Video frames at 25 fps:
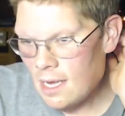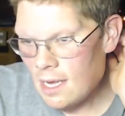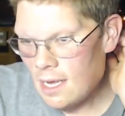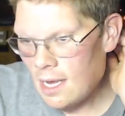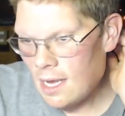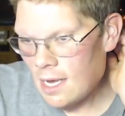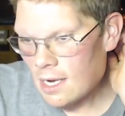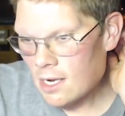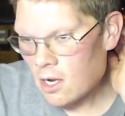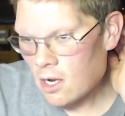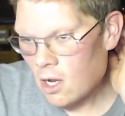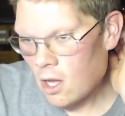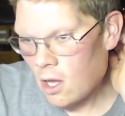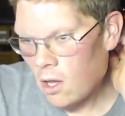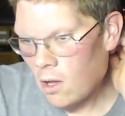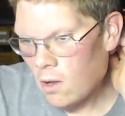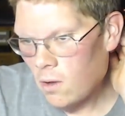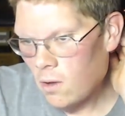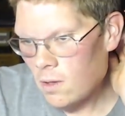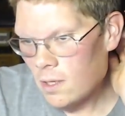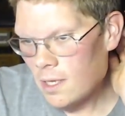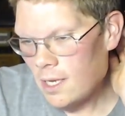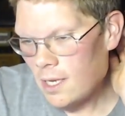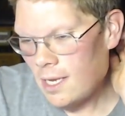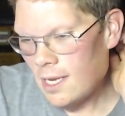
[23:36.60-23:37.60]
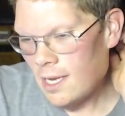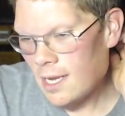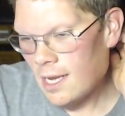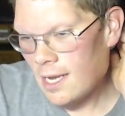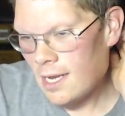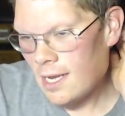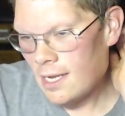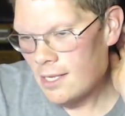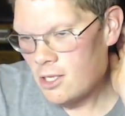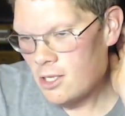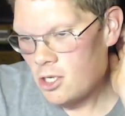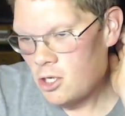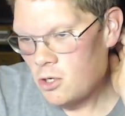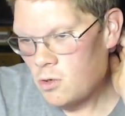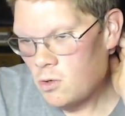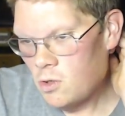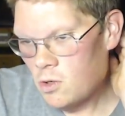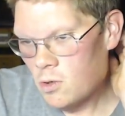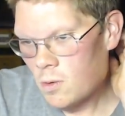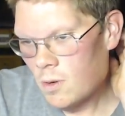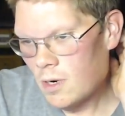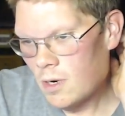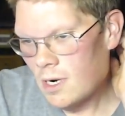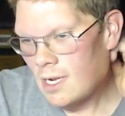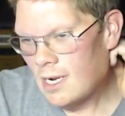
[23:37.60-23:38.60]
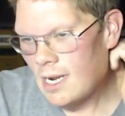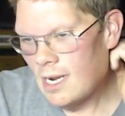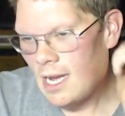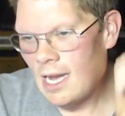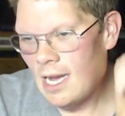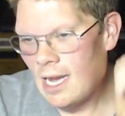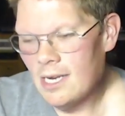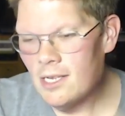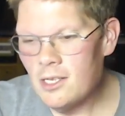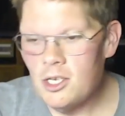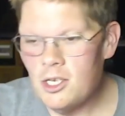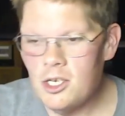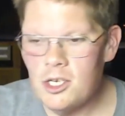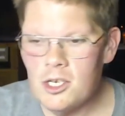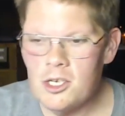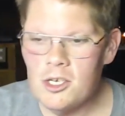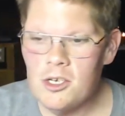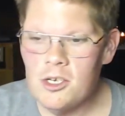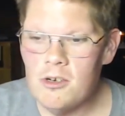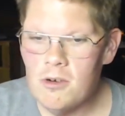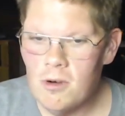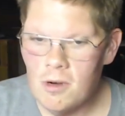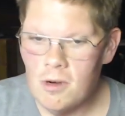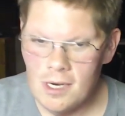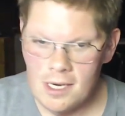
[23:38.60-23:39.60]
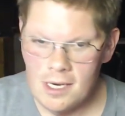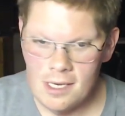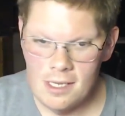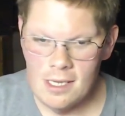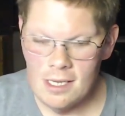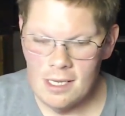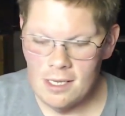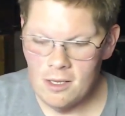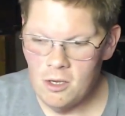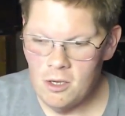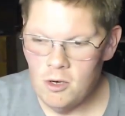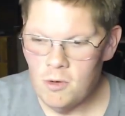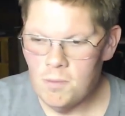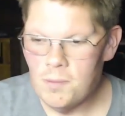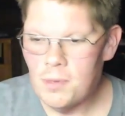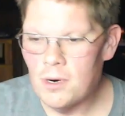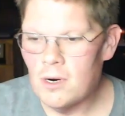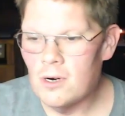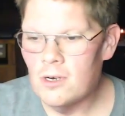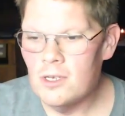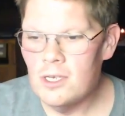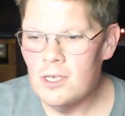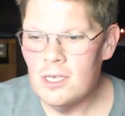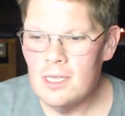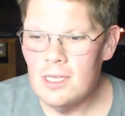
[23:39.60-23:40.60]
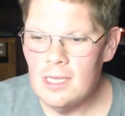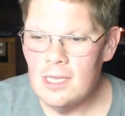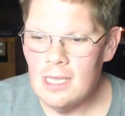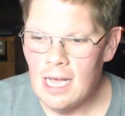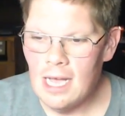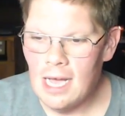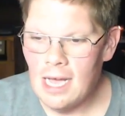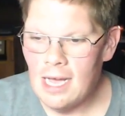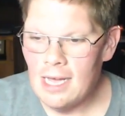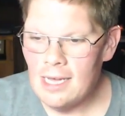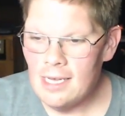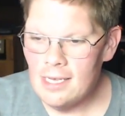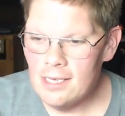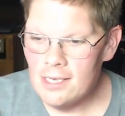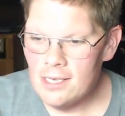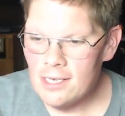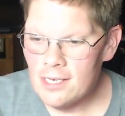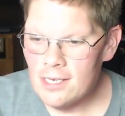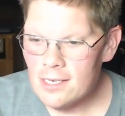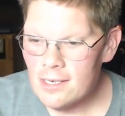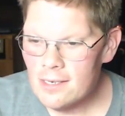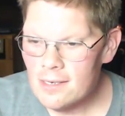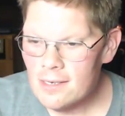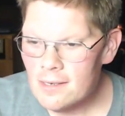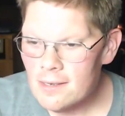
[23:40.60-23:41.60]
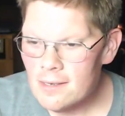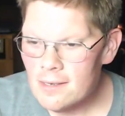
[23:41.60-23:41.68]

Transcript: Ecolia229 has just joined. New person. Nice.